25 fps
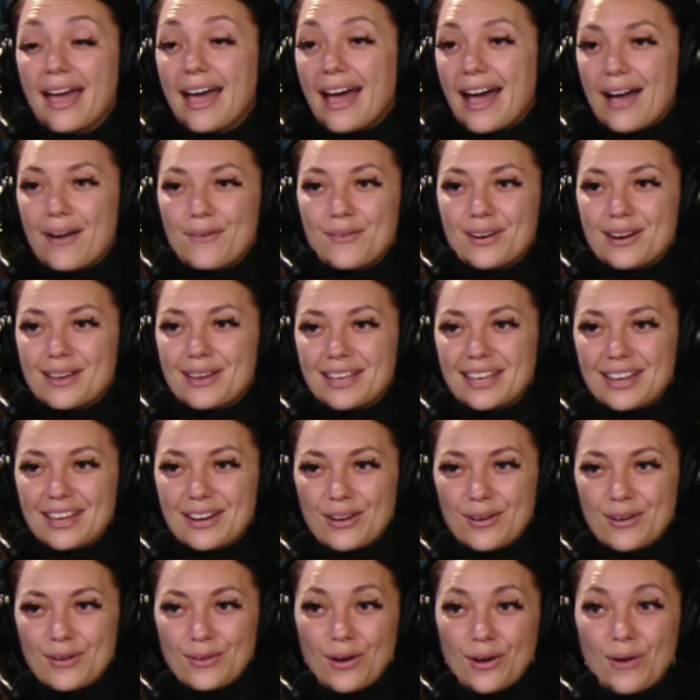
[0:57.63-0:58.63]
I want to, you
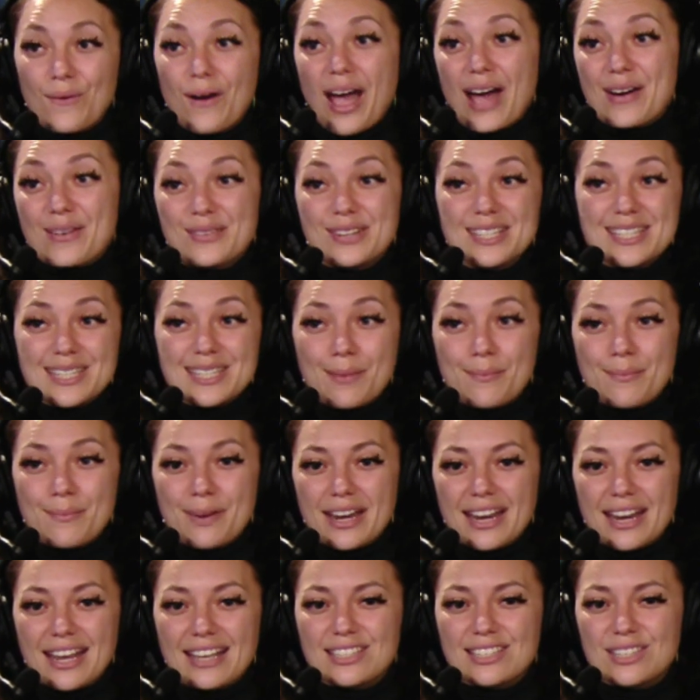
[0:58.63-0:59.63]
know, go out with
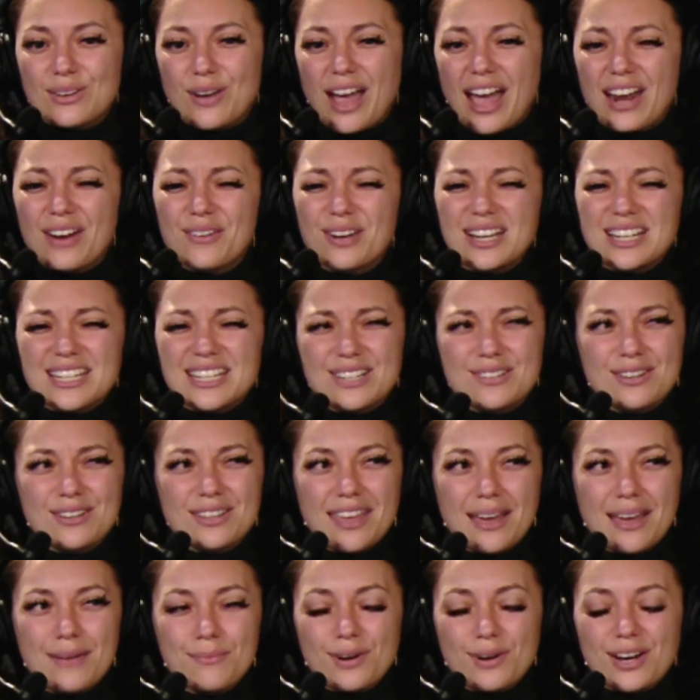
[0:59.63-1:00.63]
somebody. So how do I deal with
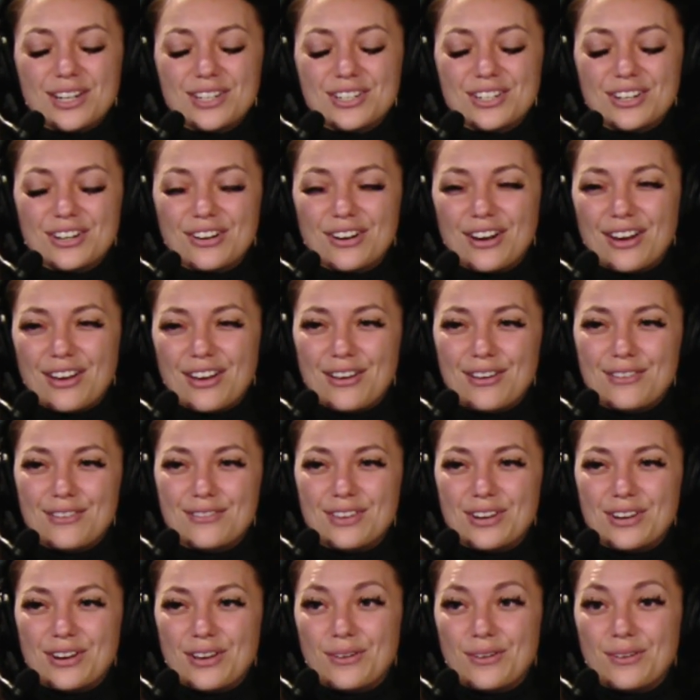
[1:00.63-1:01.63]
that pressure of,
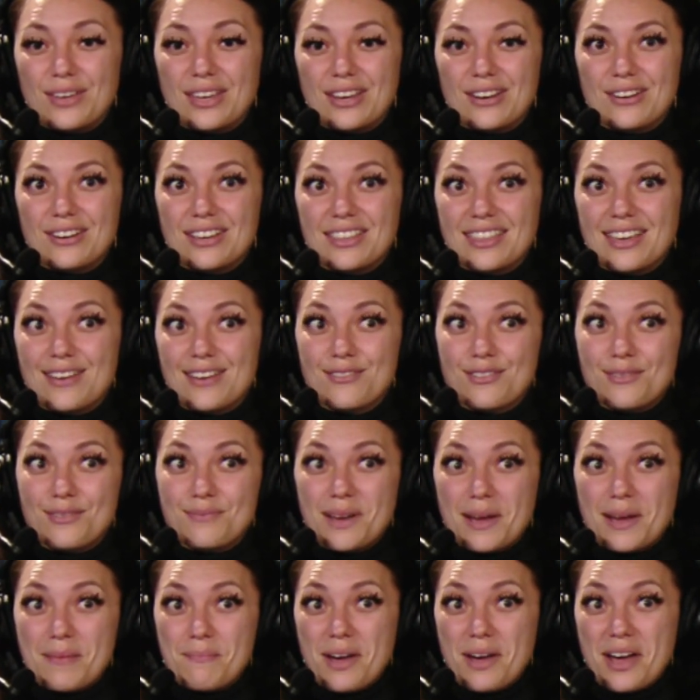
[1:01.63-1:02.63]
you know, hearing that from
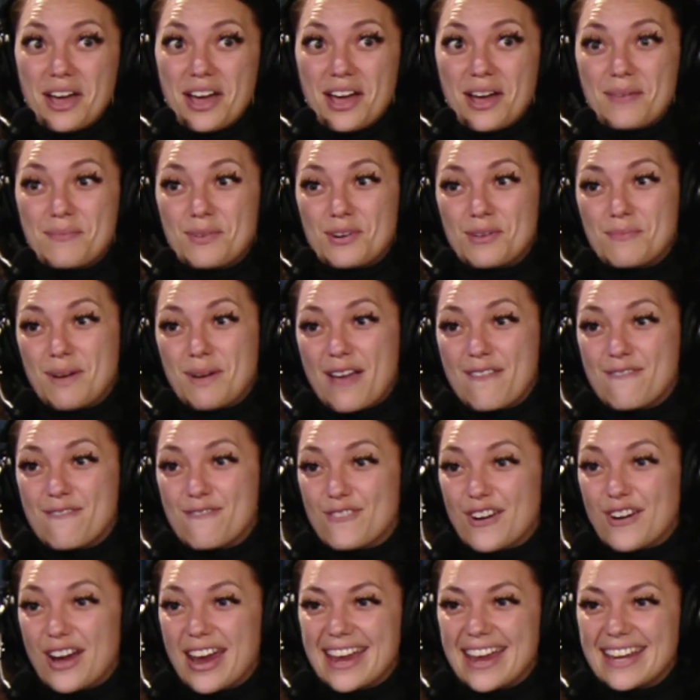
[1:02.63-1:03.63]
my mom or my
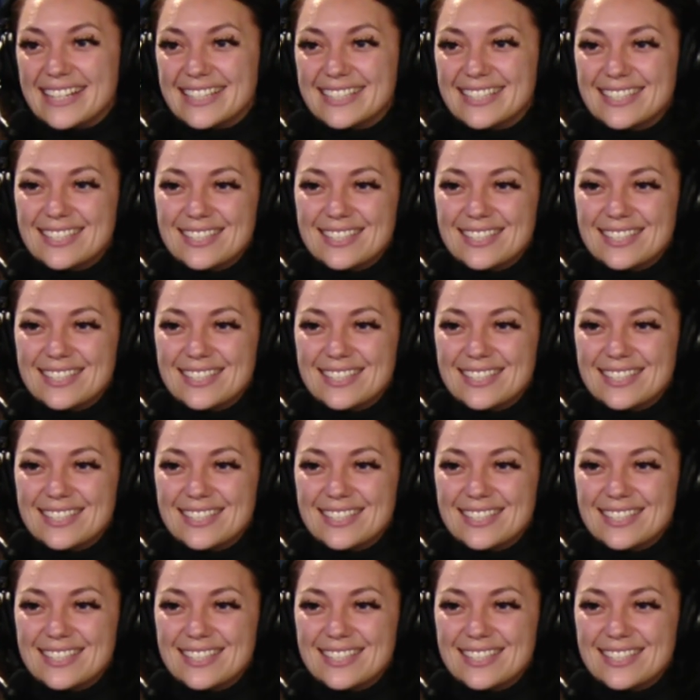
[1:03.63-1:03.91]
friends?